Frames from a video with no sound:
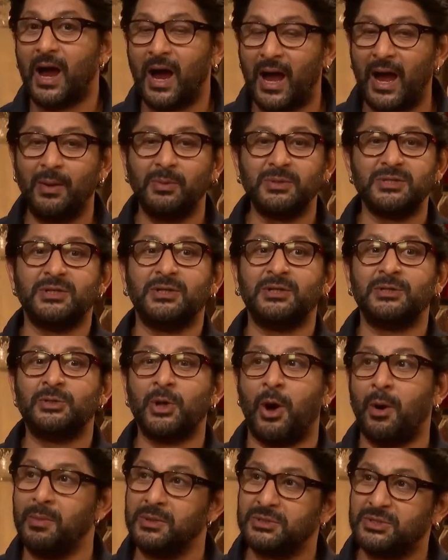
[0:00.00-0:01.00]
I was in a
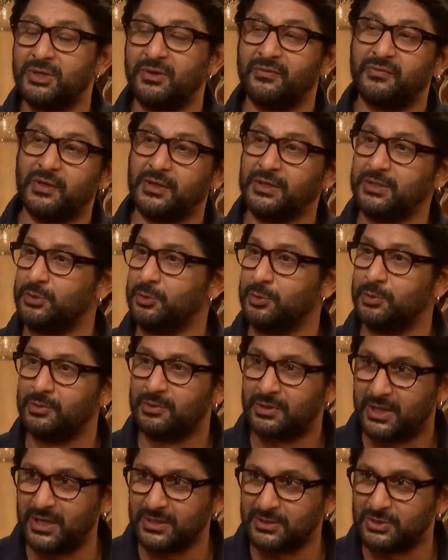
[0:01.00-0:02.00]
dormitory of 32
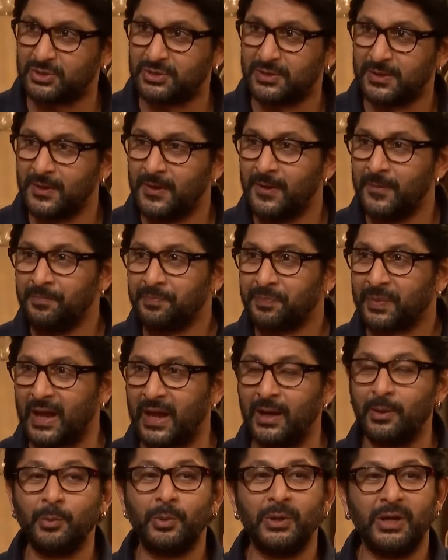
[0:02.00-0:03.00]
kids. Okay.
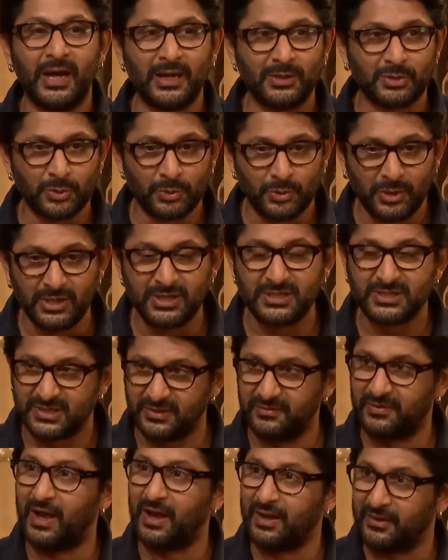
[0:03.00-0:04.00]
And we had to really
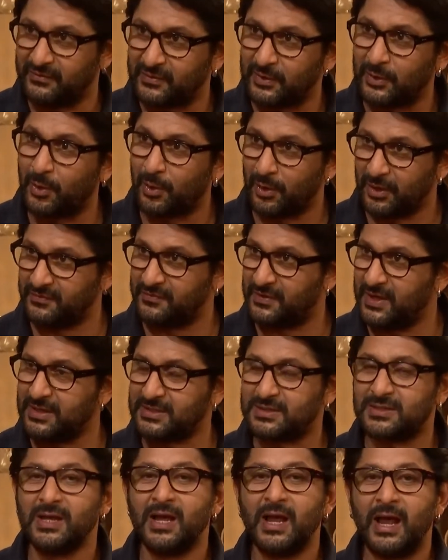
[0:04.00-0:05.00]
survive, you know, all of mm-hmm,
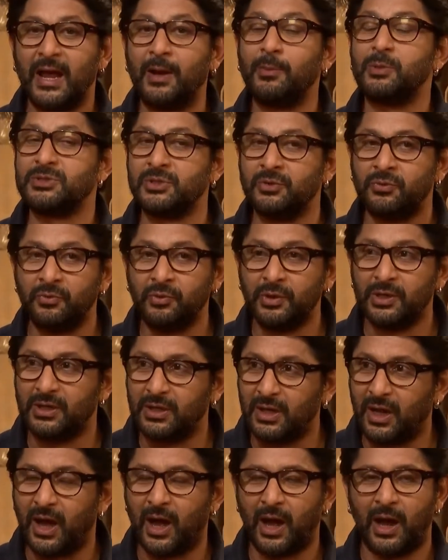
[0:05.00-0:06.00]
us. Mm-hmm. And it was a
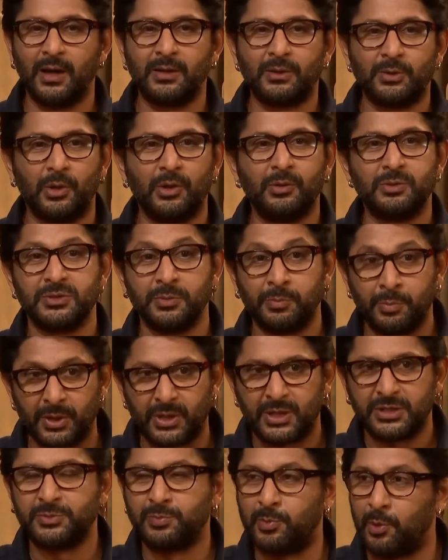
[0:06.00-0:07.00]
real hardcore, it was a
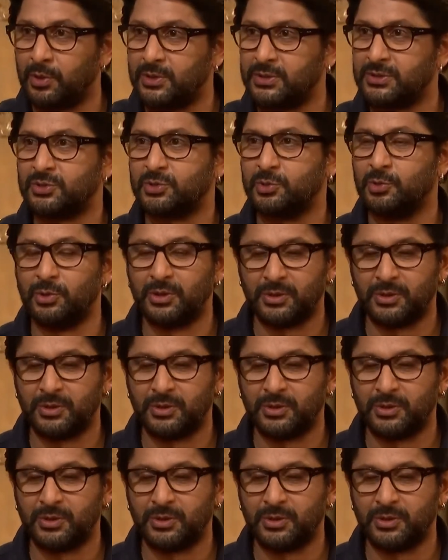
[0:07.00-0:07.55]
British boarding school.